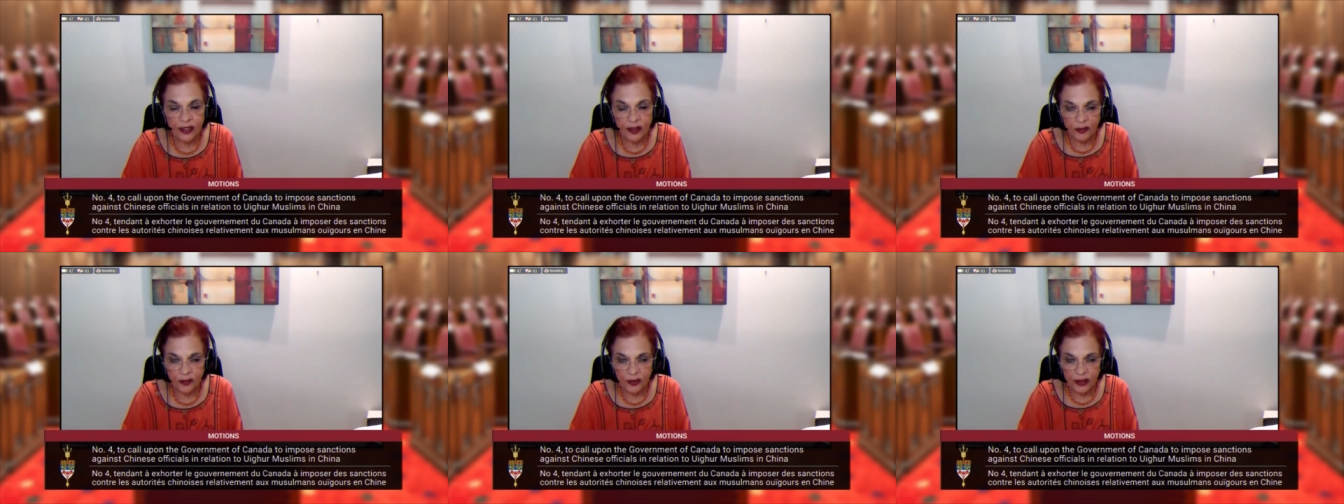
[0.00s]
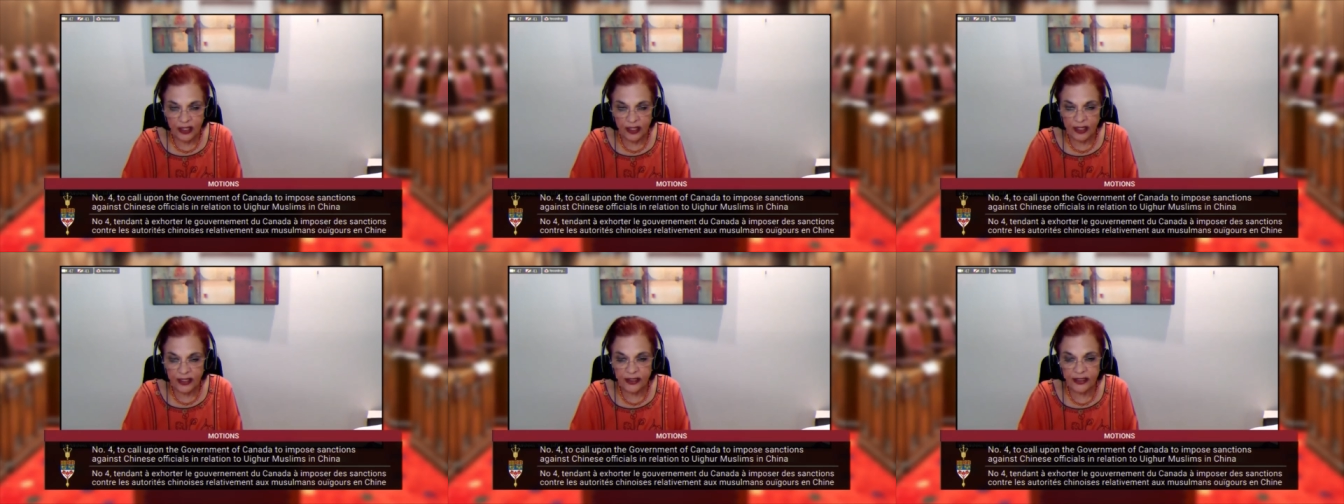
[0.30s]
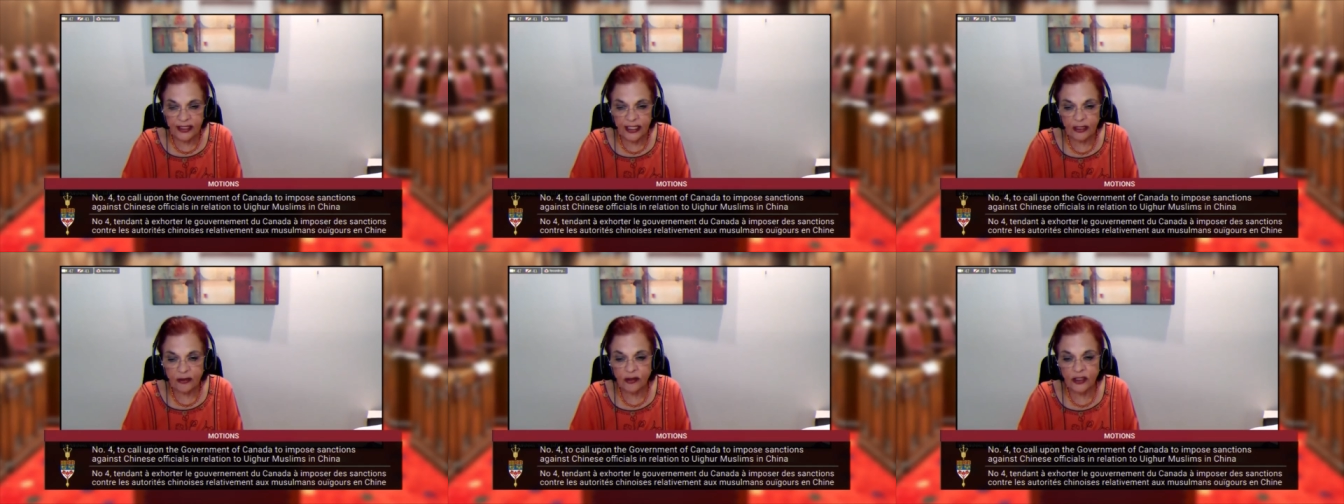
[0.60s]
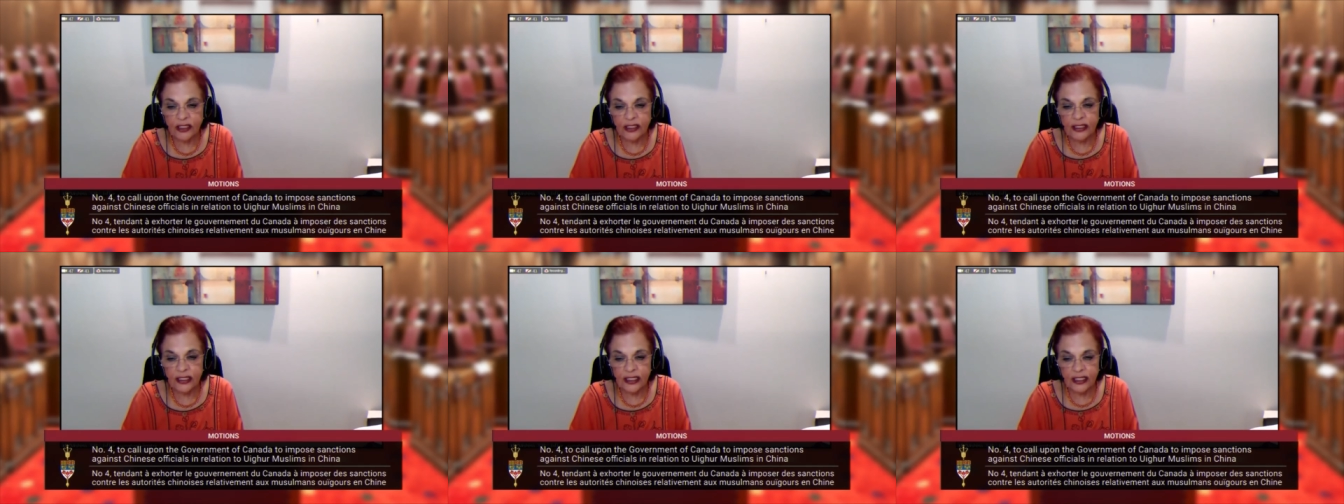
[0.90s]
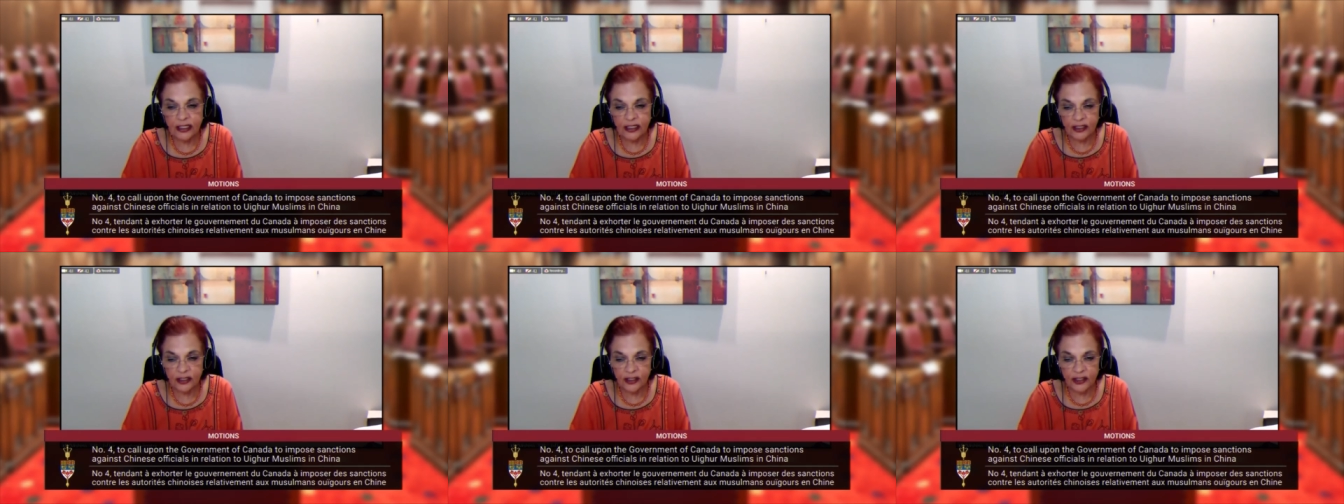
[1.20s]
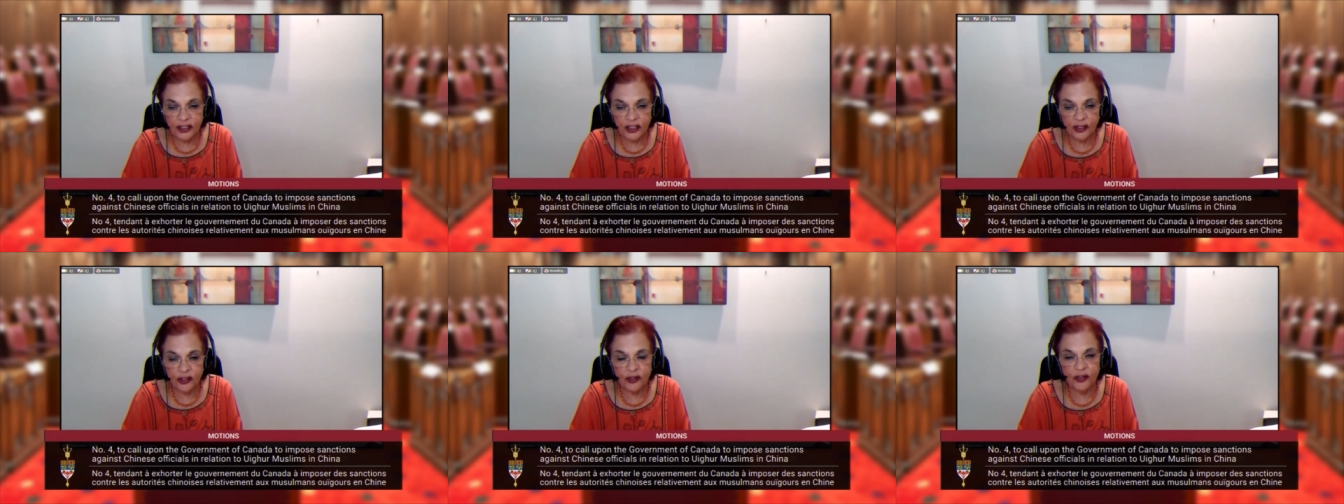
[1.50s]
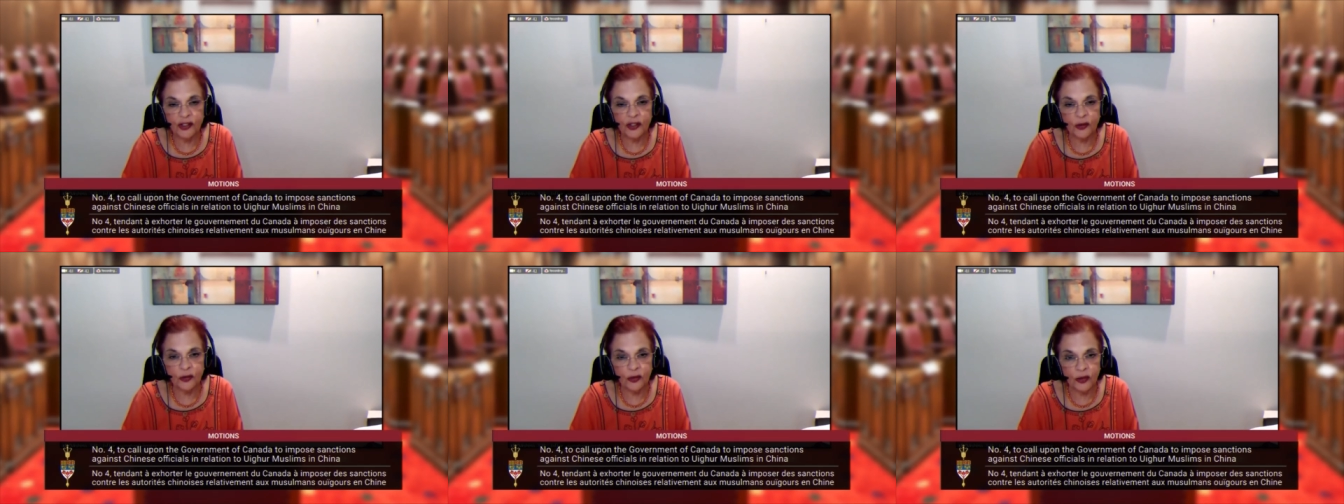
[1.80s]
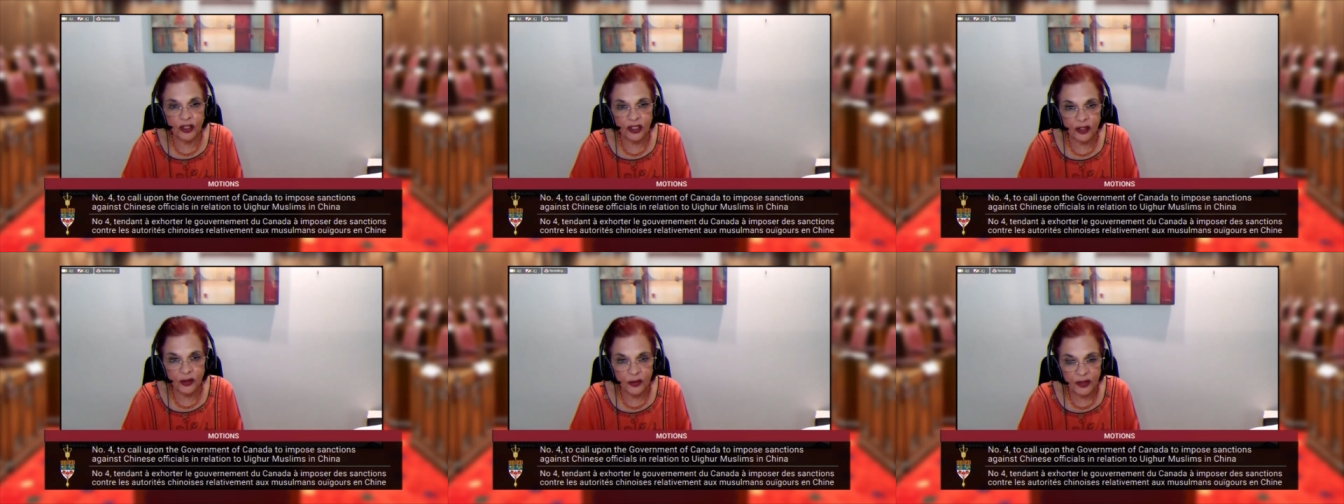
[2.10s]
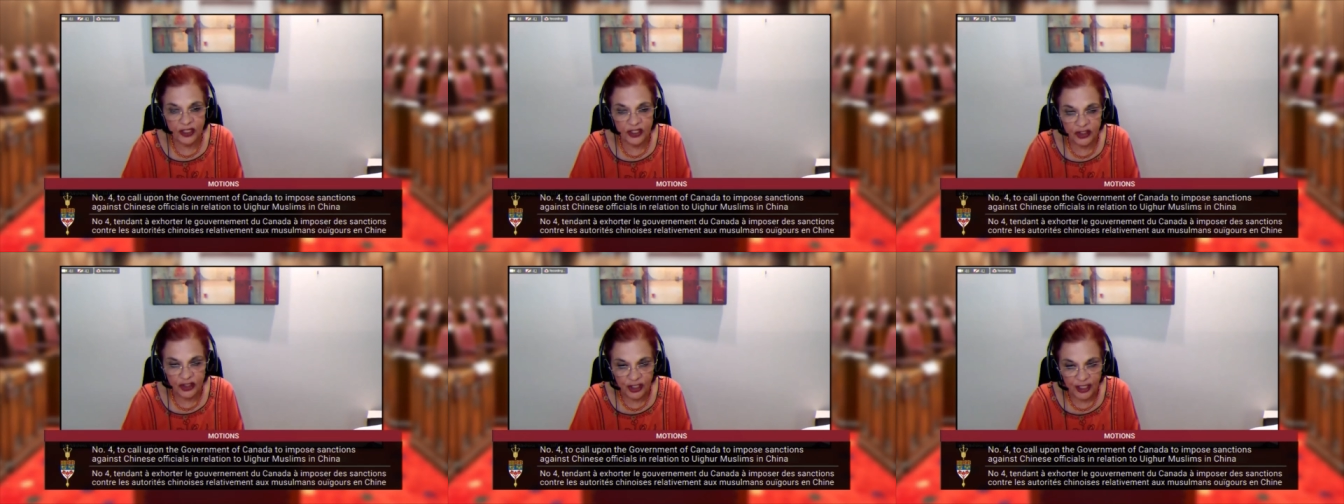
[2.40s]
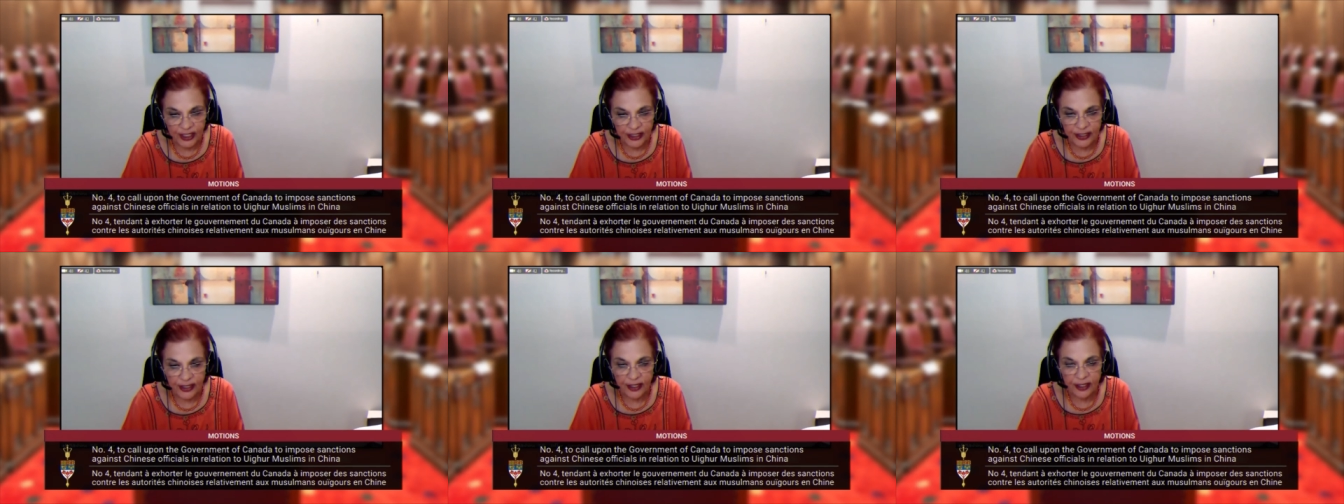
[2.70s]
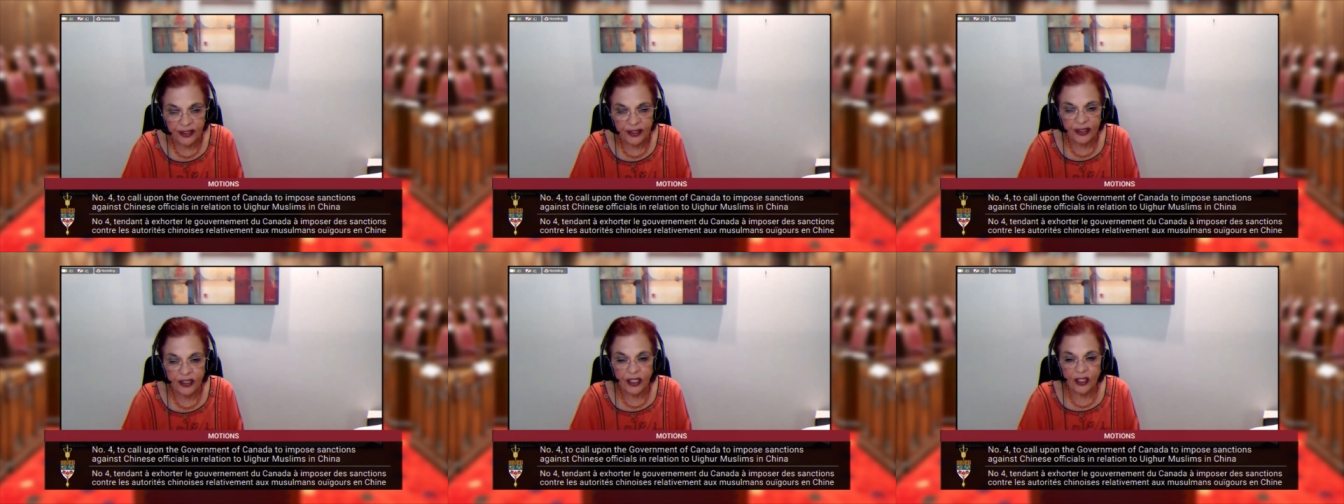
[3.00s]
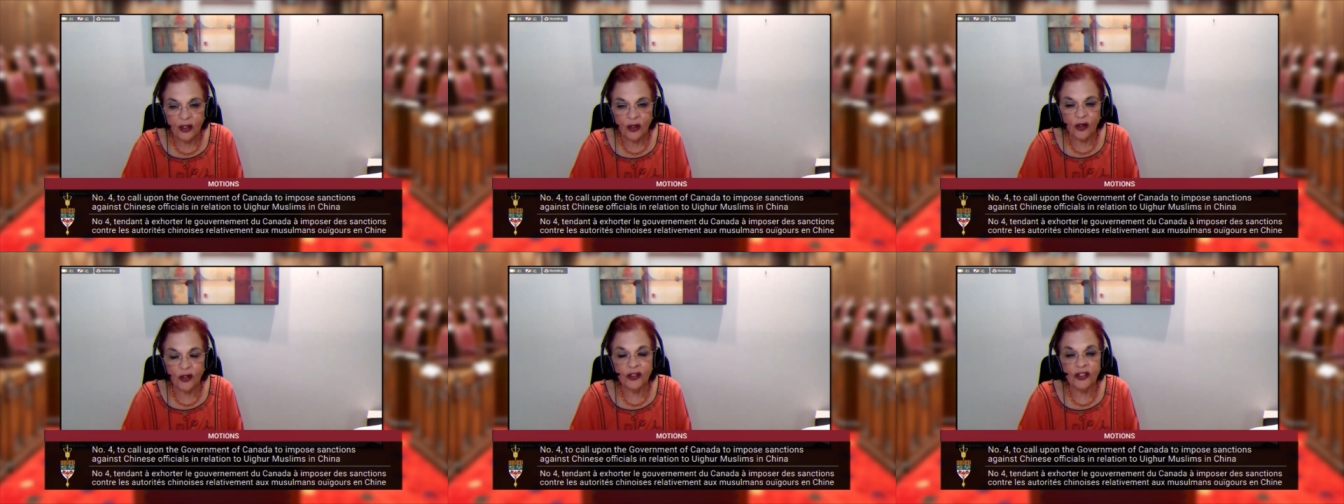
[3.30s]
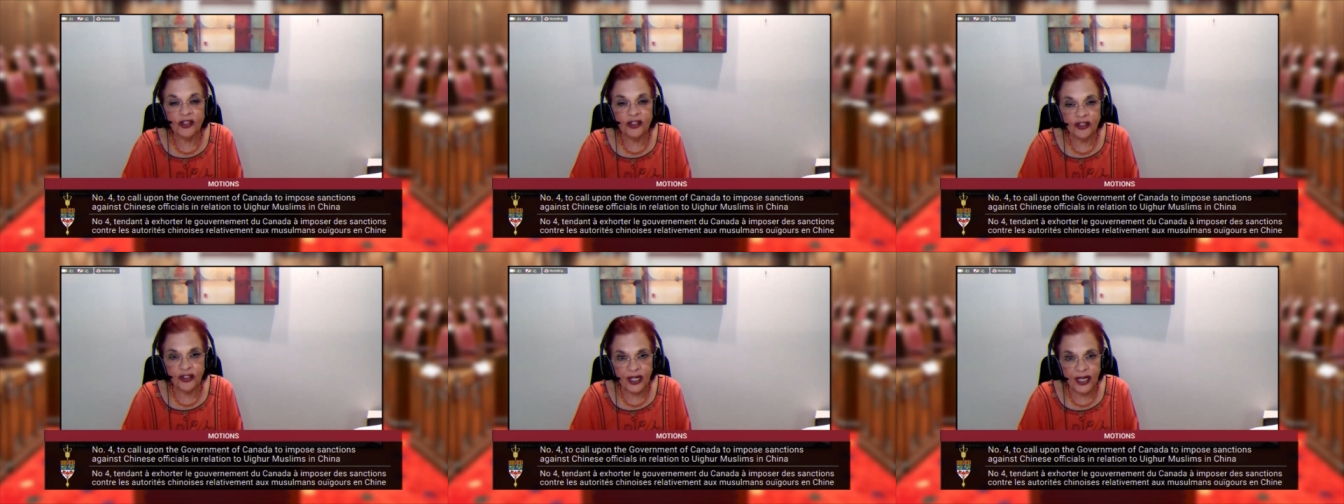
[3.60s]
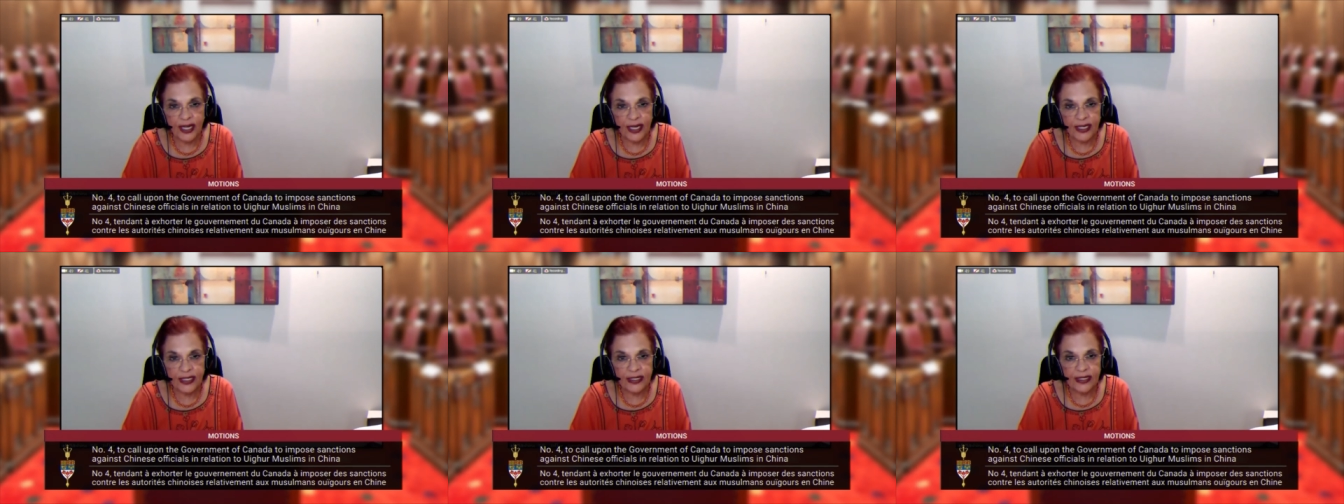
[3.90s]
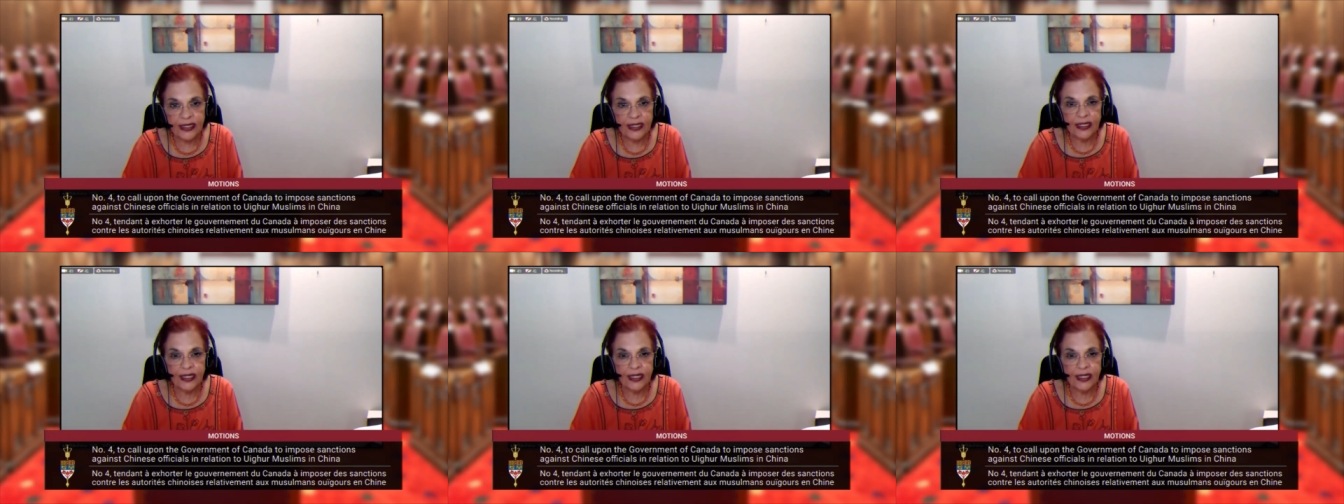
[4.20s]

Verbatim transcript: will undoubtedly continue to work with China on trade,